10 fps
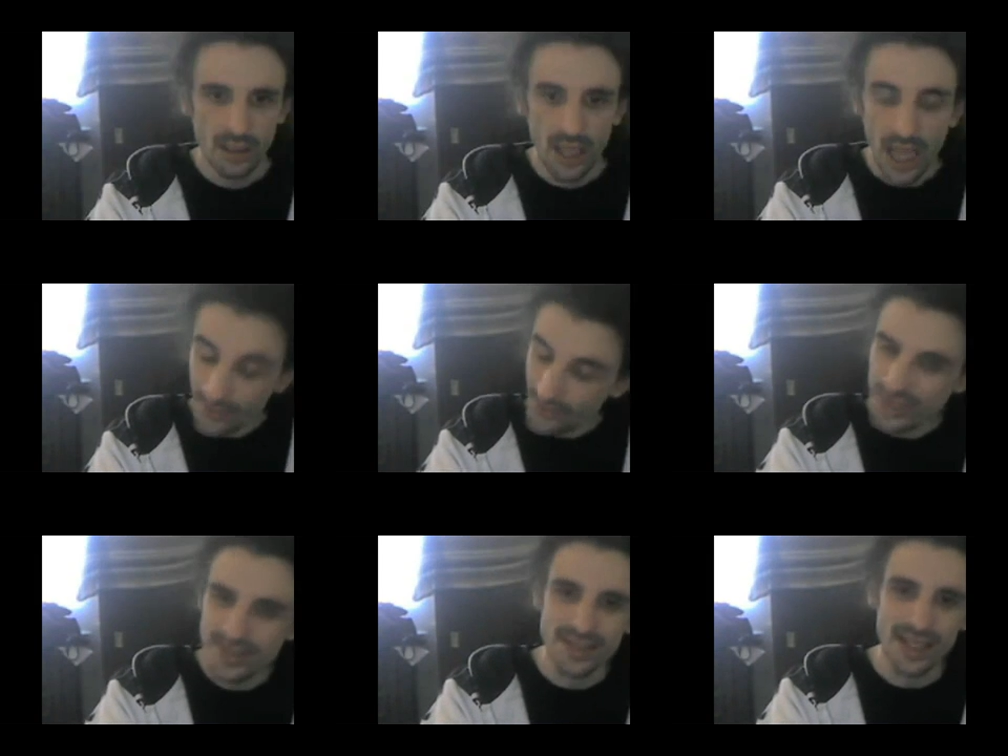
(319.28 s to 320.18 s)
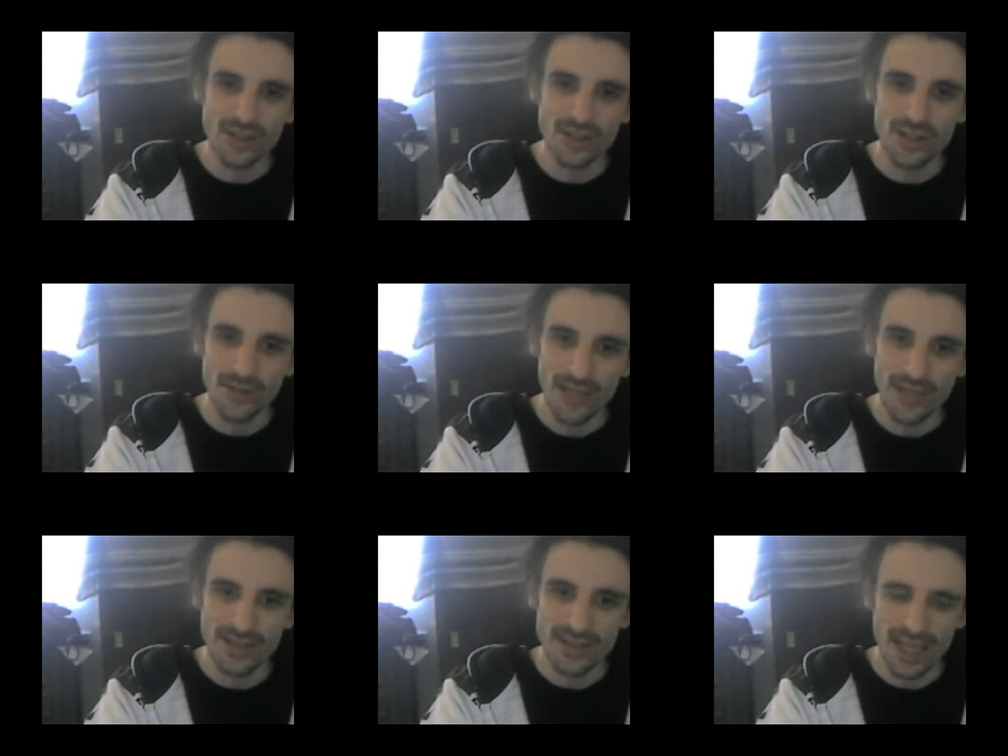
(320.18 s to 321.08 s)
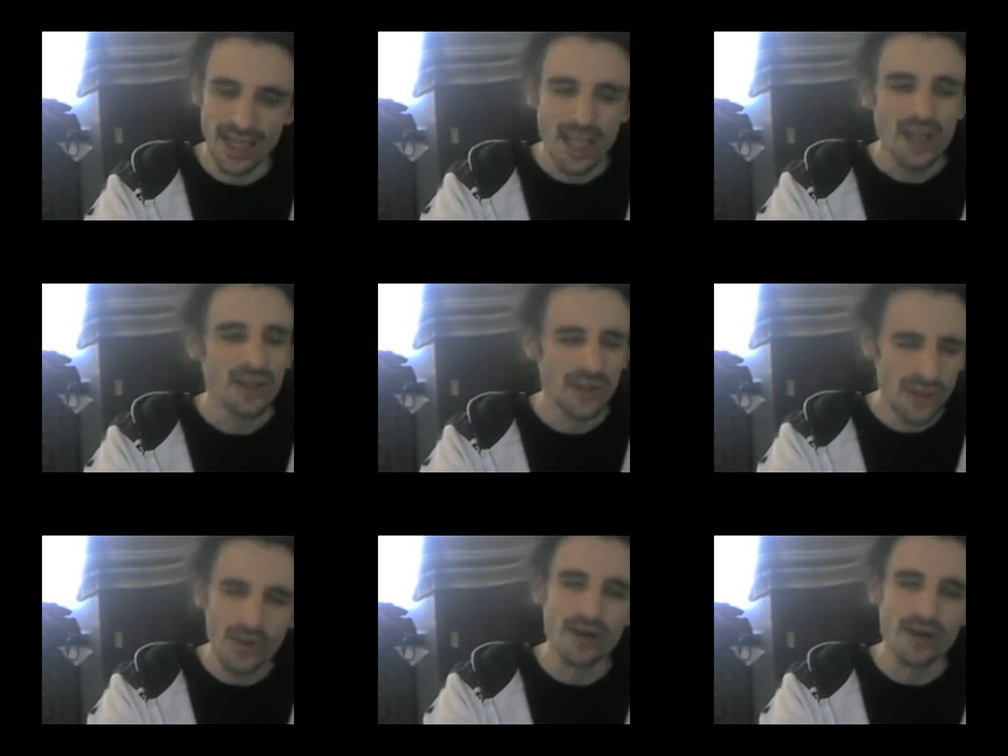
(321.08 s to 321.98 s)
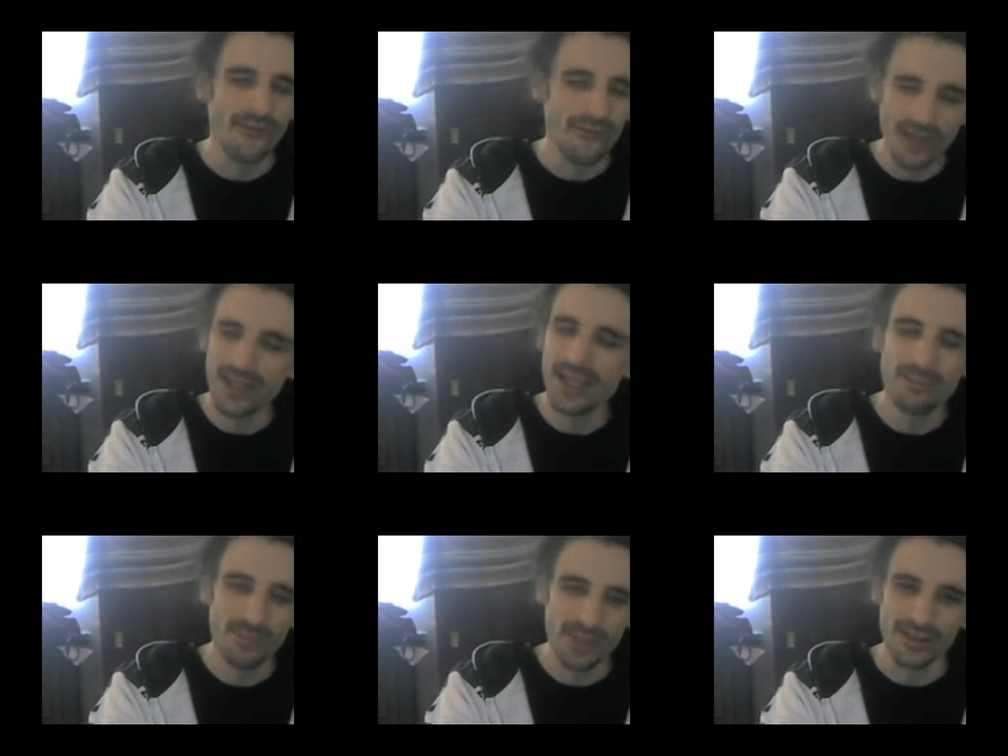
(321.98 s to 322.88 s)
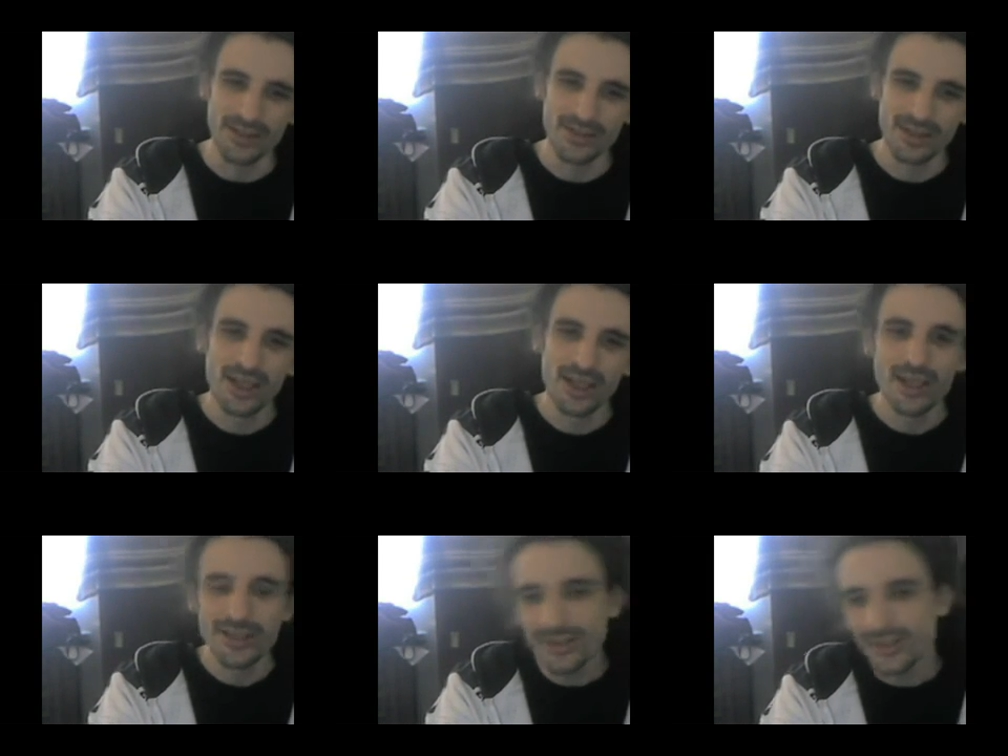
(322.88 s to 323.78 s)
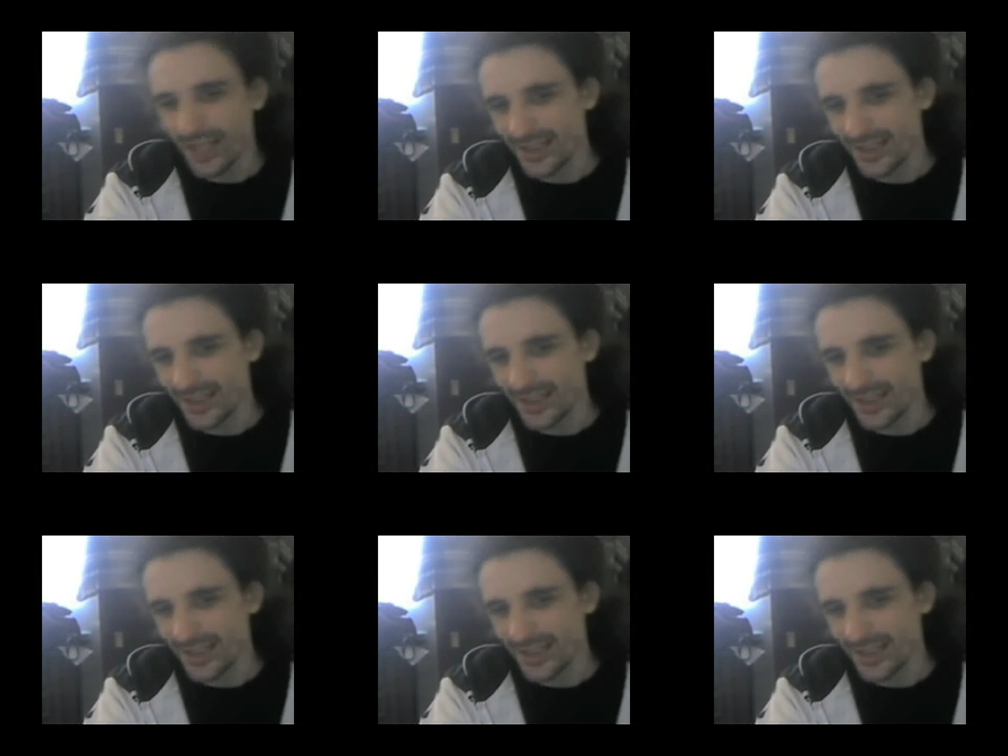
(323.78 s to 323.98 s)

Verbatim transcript: is Ashes the Raven saying, You are a fucking bigot. Until next time,